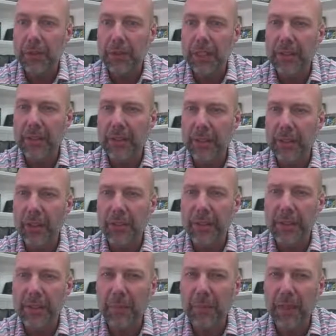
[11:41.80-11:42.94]
installed
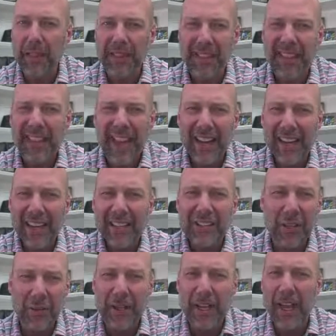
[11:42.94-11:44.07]
this month. How do you
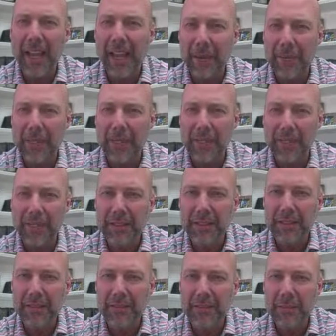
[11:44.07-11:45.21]
install cabinets
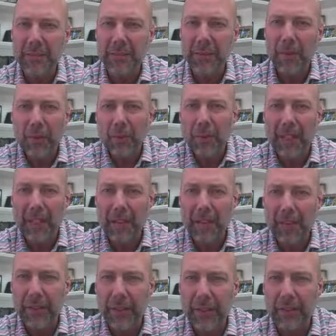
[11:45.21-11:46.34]
with somebody
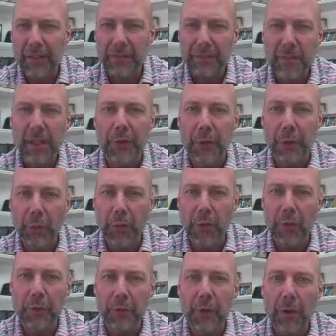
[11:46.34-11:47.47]
living there? A new
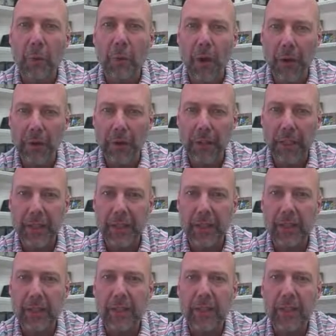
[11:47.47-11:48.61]
roof, a water
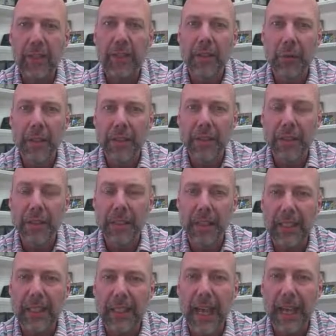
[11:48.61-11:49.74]
heater
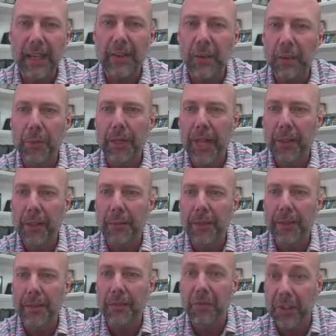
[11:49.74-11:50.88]
recently, and new
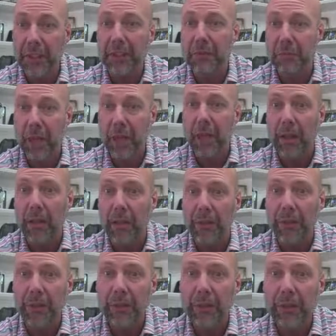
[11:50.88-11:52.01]
cabinets this month.
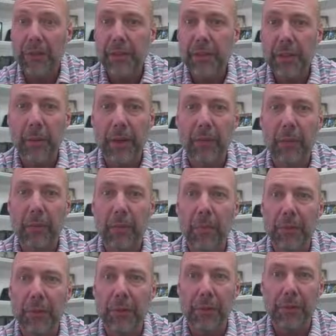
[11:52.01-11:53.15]
So whatever
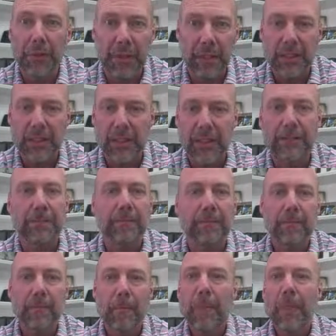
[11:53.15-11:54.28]
month this was listed,
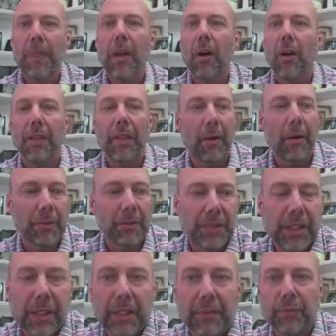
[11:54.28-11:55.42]
all that was
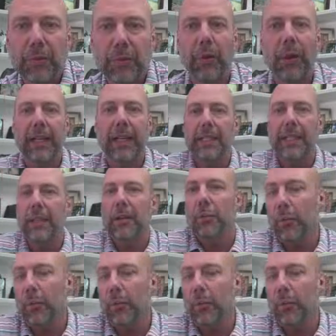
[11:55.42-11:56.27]
done. Well, I gotta tell you,